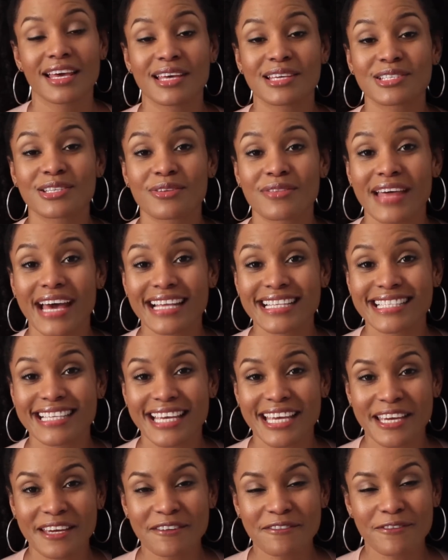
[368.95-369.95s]
So that's
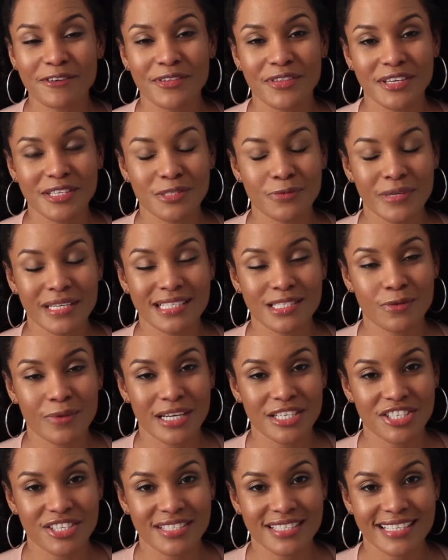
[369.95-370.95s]
it for this week's
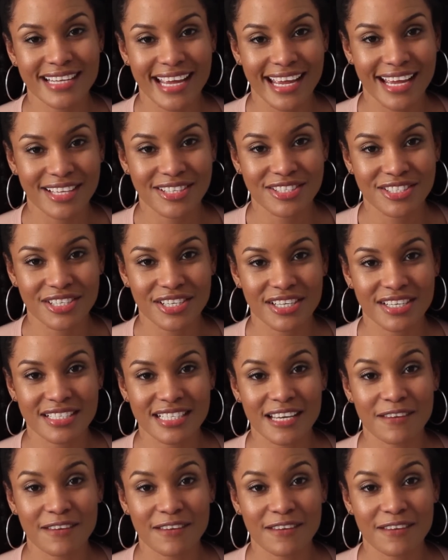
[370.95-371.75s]
questions and answers.